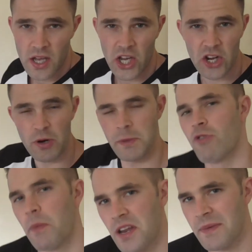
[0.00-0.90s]
You don't want to be
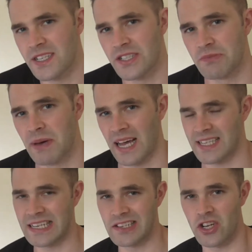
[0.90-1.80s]
rubbing your missus's back,
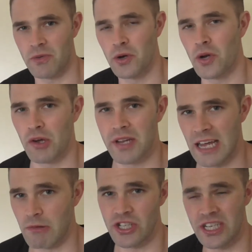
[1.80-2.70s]
telling her it's going to be all
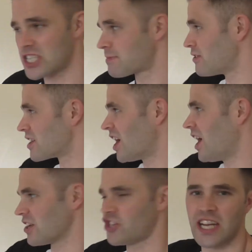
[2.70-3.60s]
okay when she can smell your
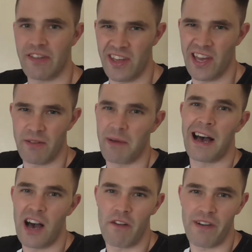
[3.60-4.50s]
garlic chicken that you had about
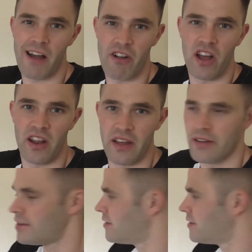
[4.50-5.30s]
half an hour earlier.